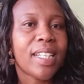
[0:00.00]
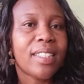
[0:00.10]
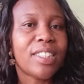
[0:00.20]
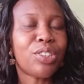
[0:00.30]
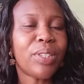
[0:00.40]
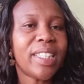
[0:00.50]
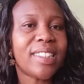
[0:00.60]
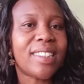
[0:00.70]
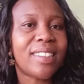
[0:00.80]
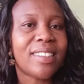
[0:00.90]

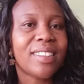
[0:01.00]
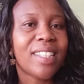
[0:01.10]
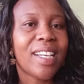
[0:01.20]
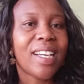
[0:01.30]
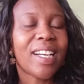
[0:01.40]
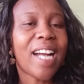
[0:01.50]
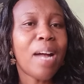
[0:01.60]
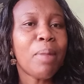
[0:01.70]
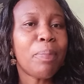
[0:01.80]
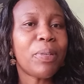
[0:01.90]
strings,
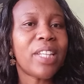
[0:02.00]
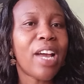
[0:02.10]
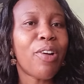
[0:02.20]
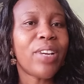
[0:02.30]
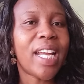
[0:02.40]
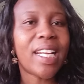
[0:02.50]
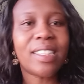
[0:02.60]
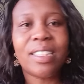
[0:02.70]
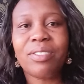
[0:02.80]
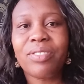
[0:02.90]
come up with their own
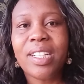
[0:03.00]
narrative.